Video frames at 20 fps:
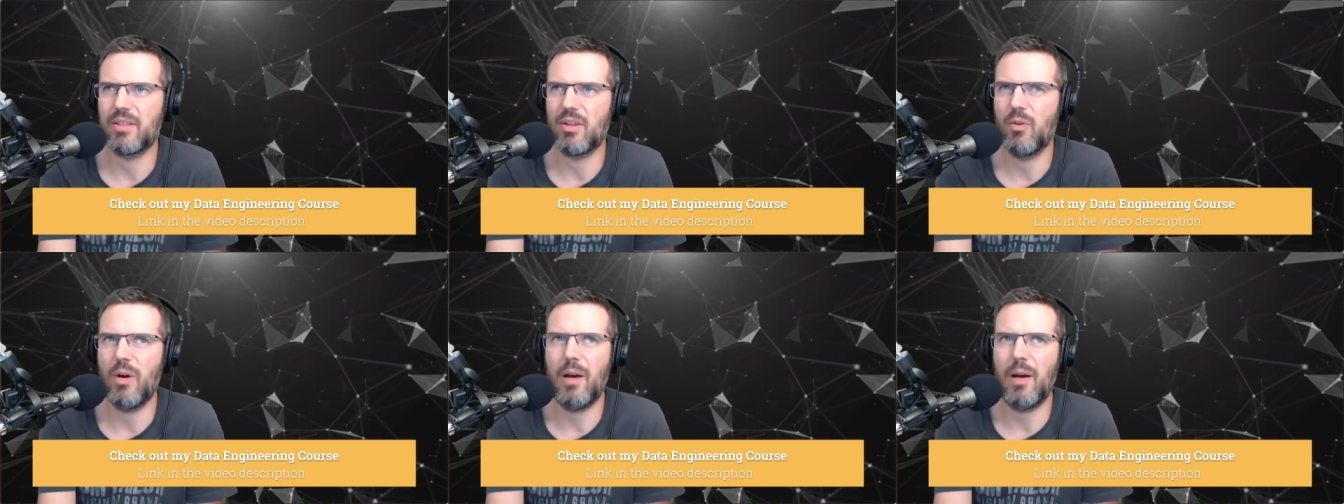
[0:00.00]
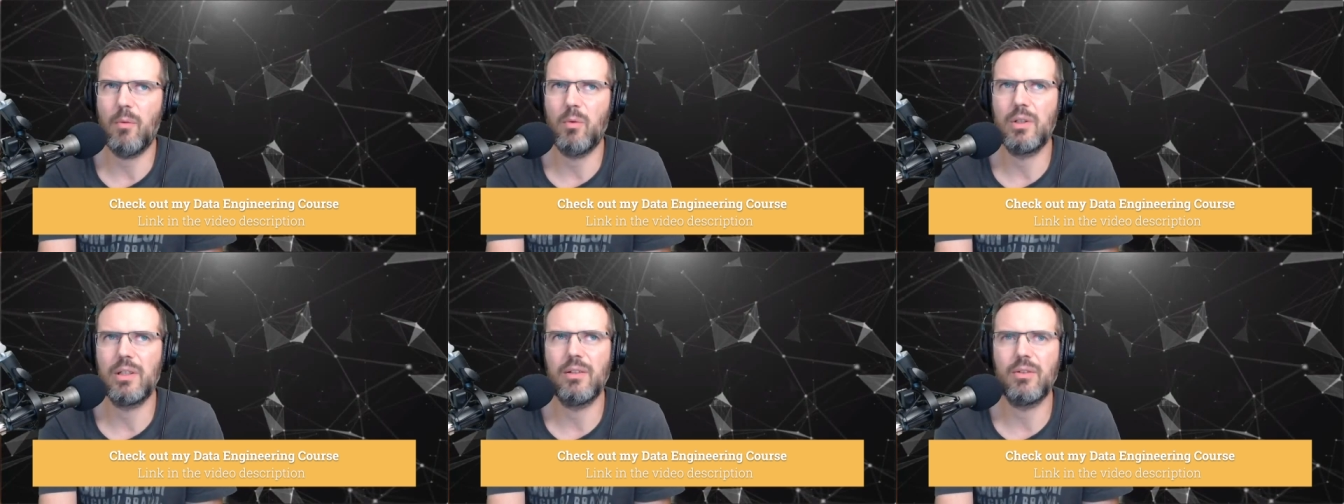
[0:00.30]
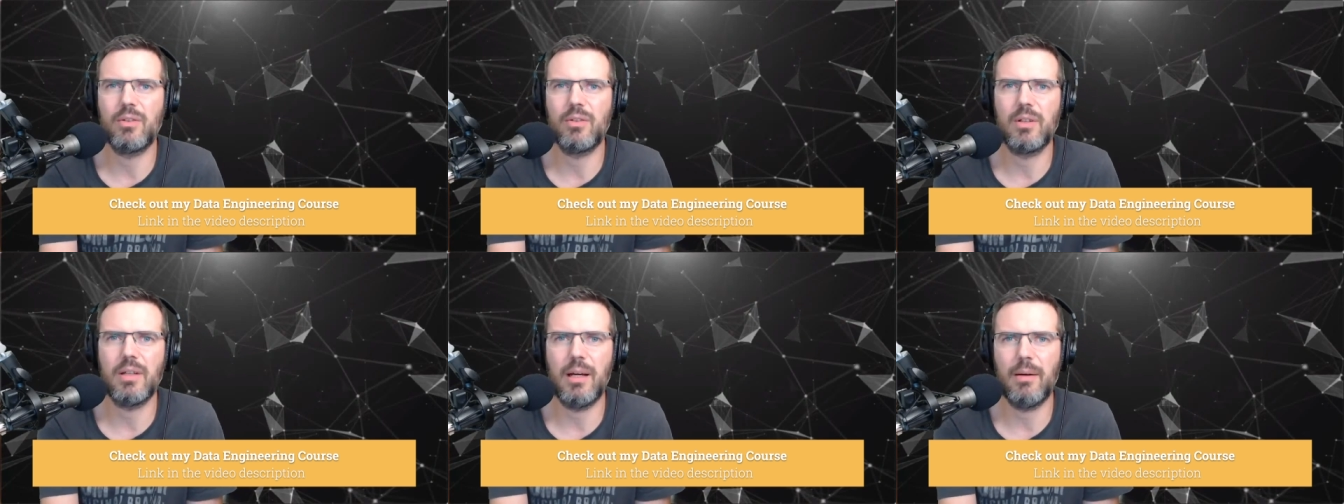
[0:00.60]
So I would
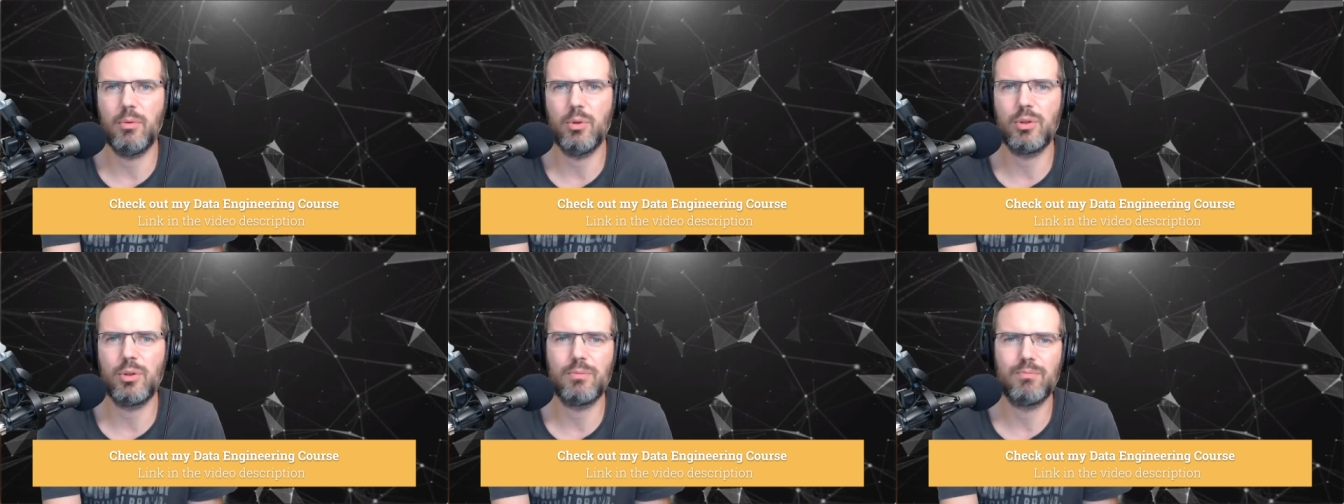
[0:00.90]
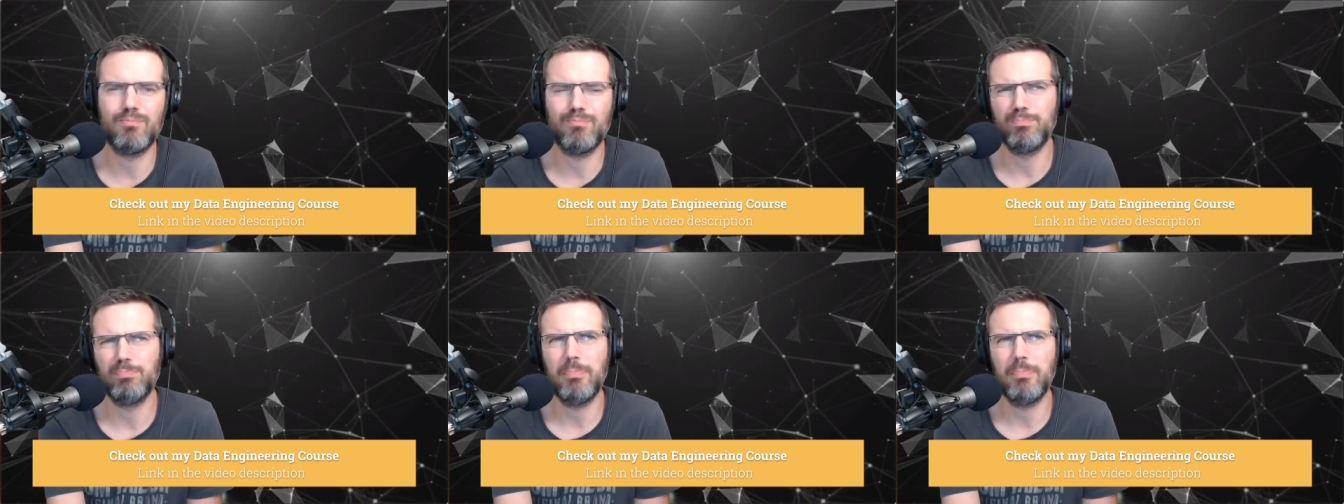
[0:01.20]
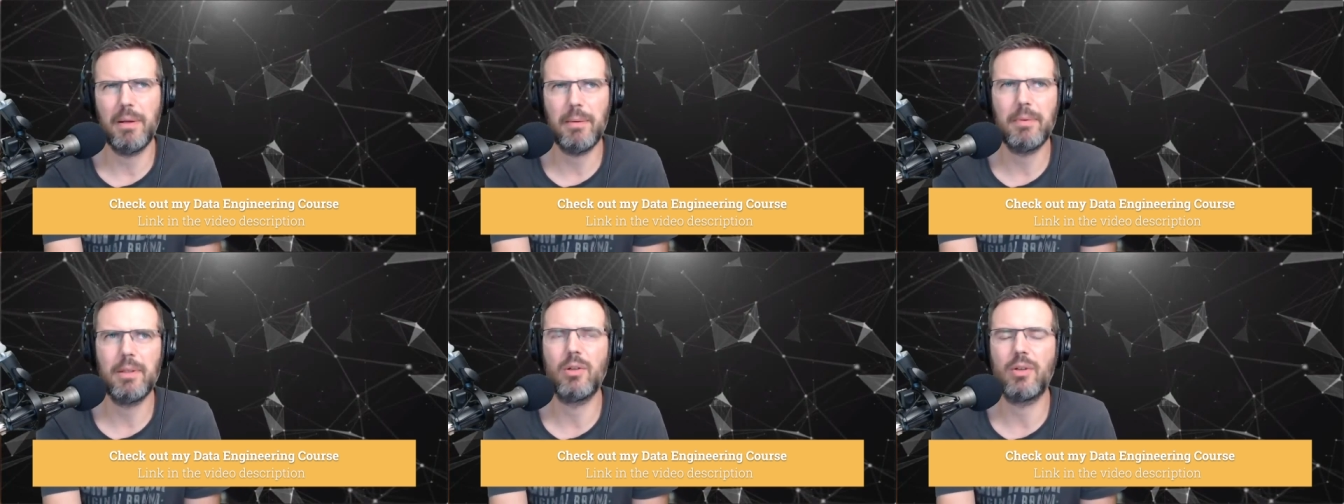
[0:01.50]
look, I would
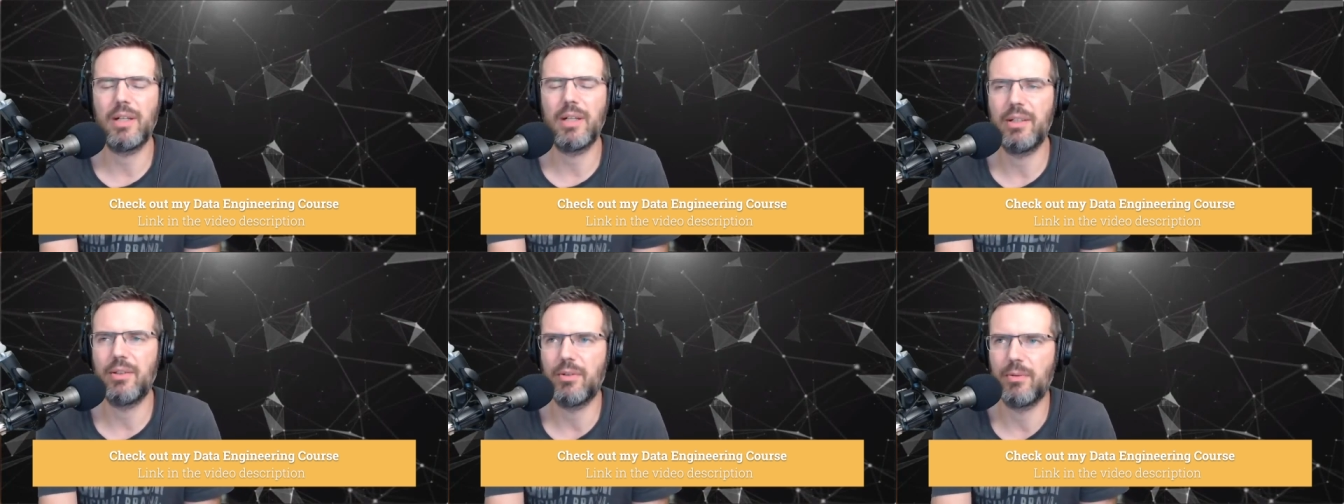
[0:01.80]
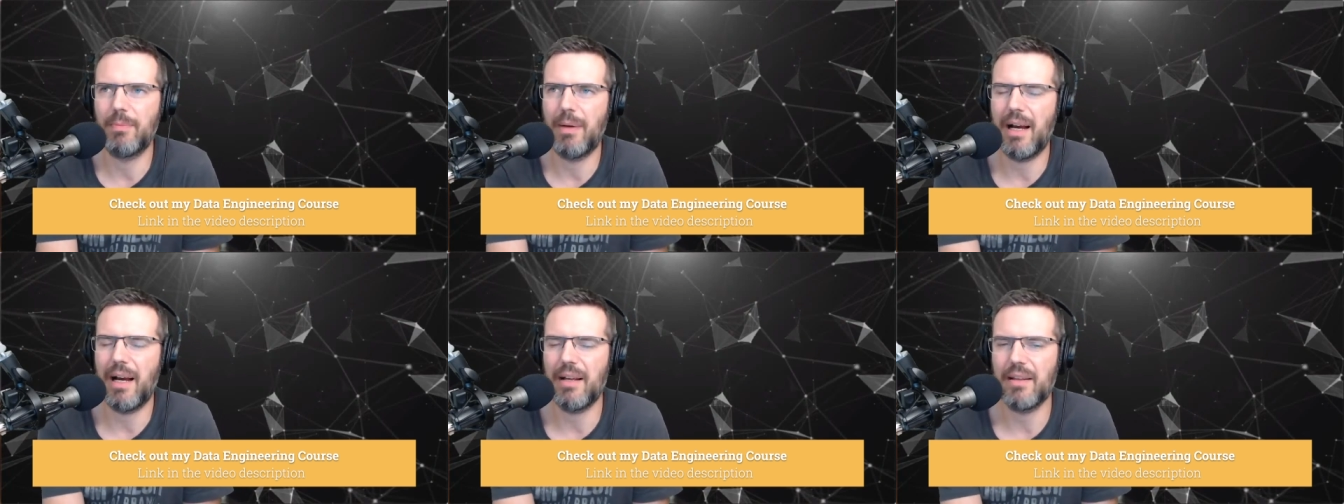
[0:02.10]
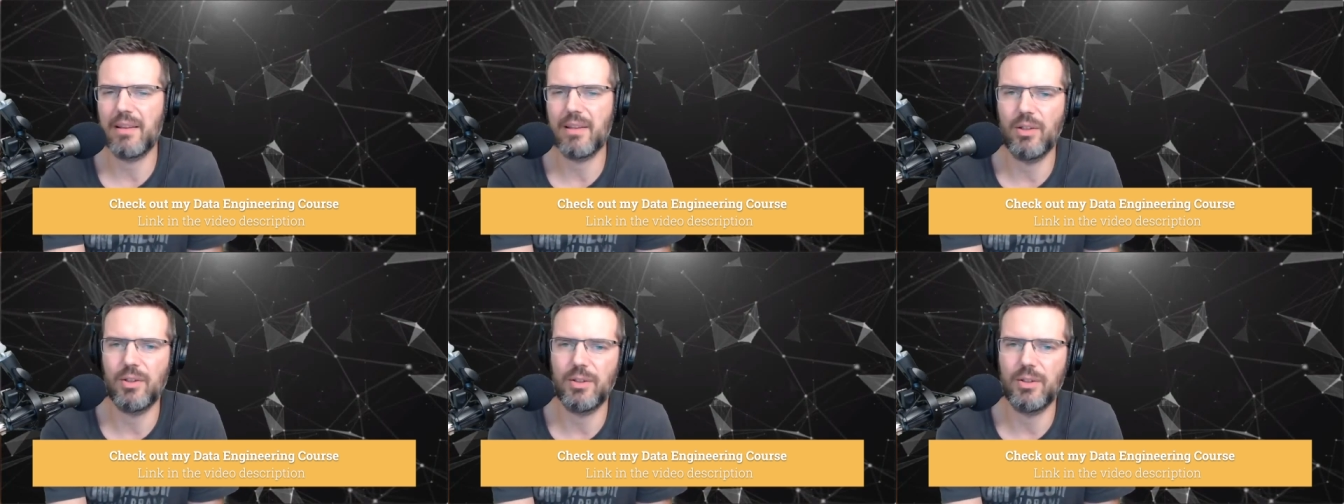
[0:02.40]
maybe look into
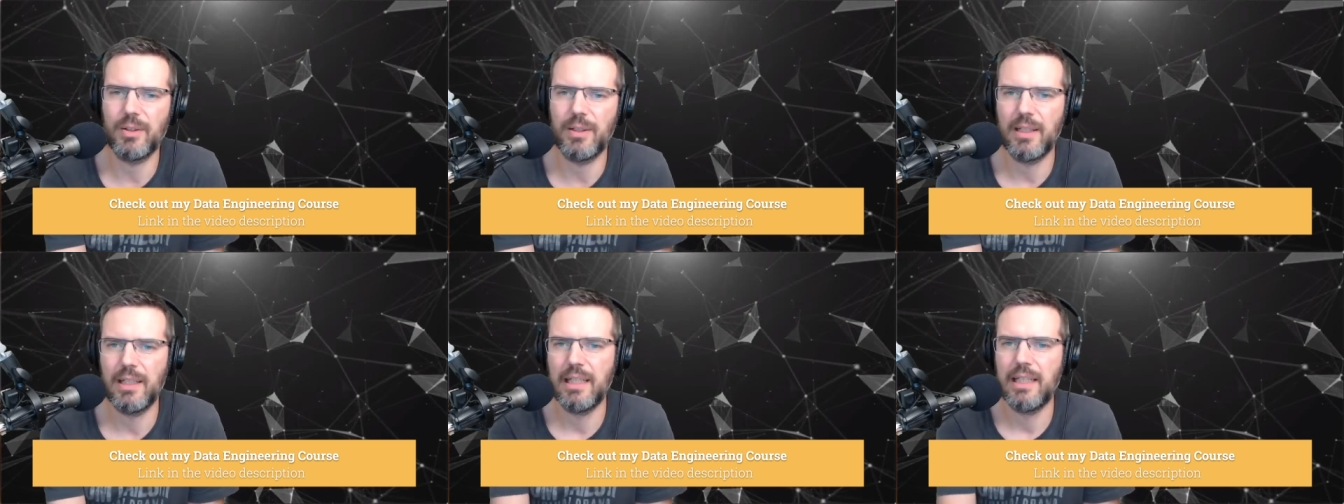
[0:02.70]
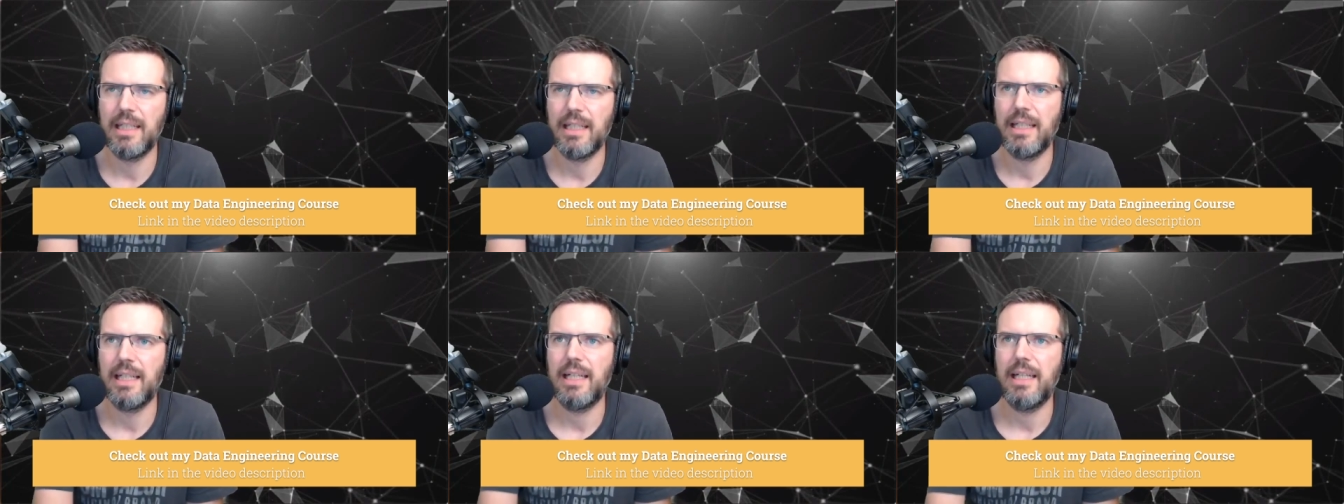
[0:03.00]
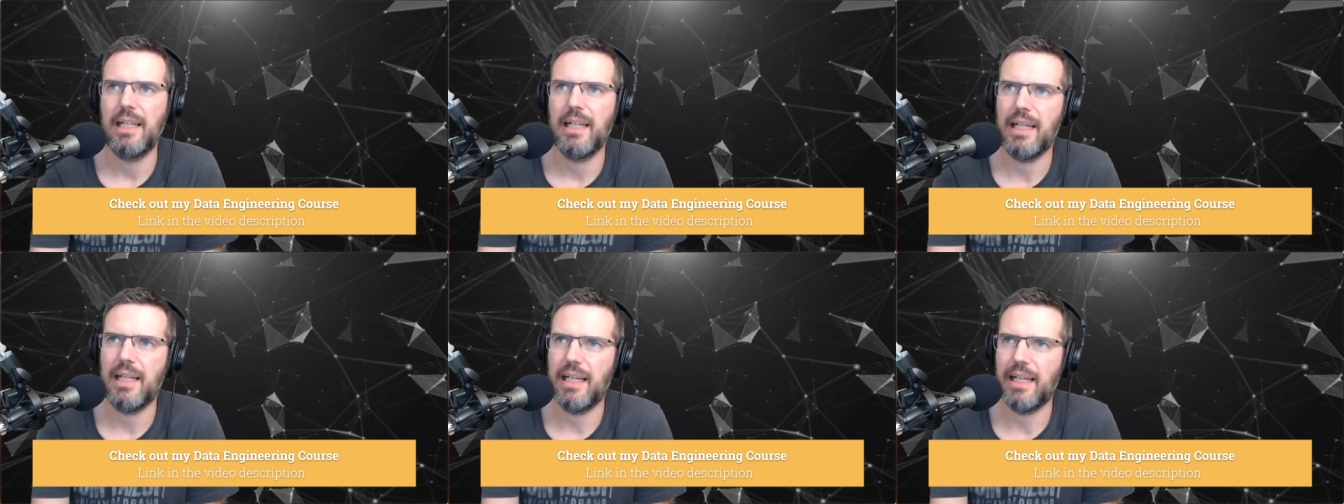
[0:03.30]
Python,
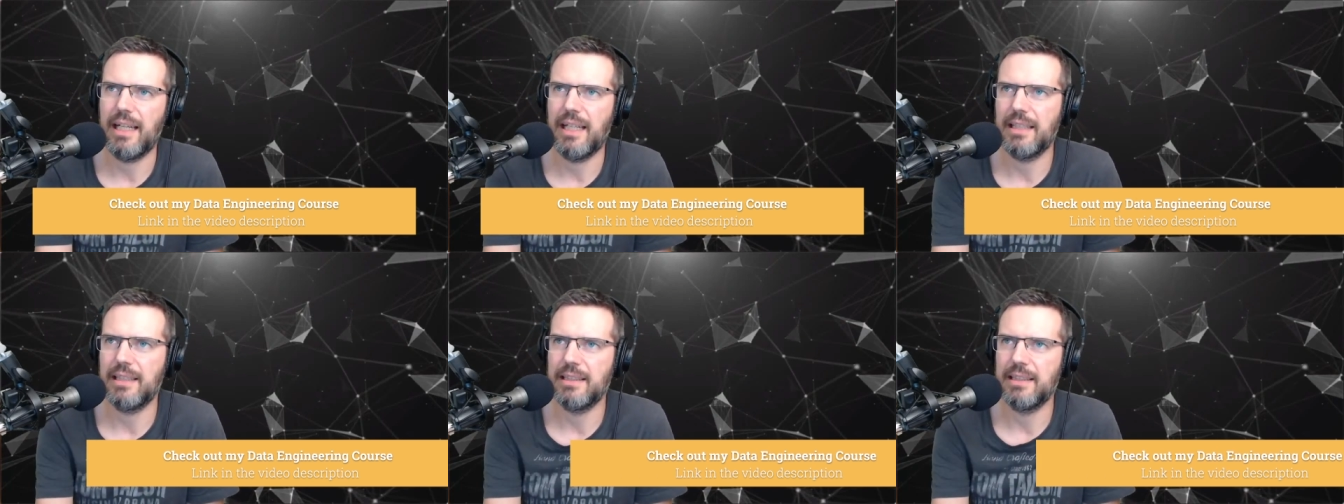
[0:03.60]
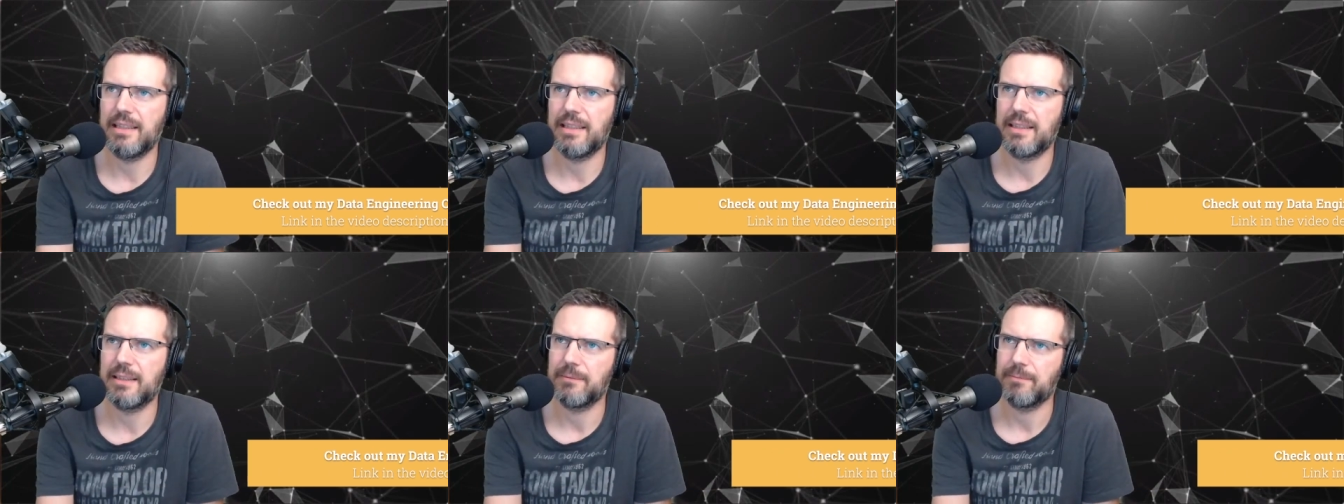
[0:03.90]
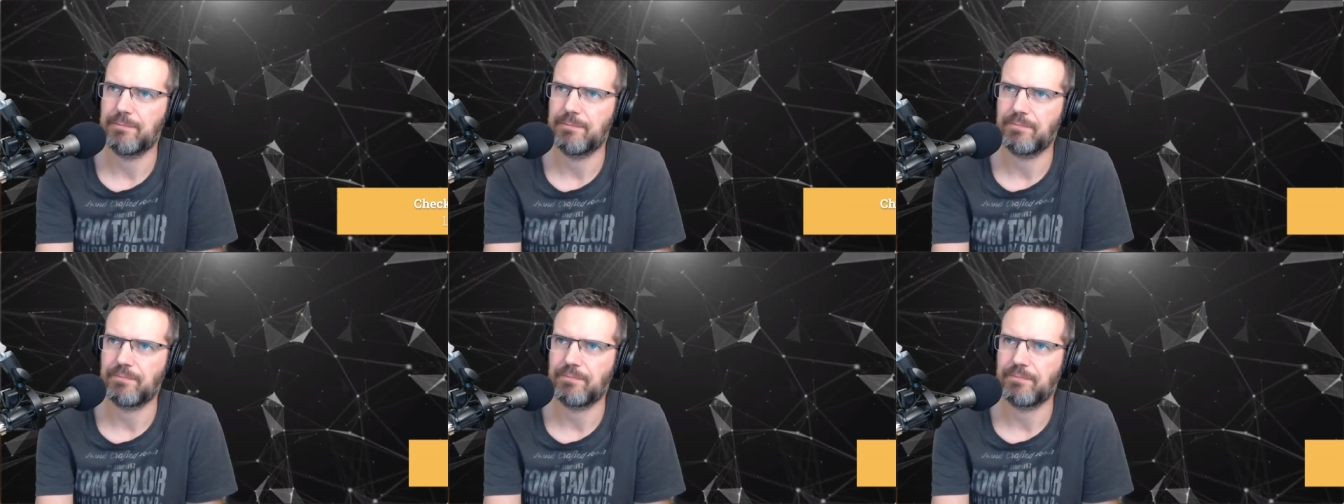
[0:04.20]
and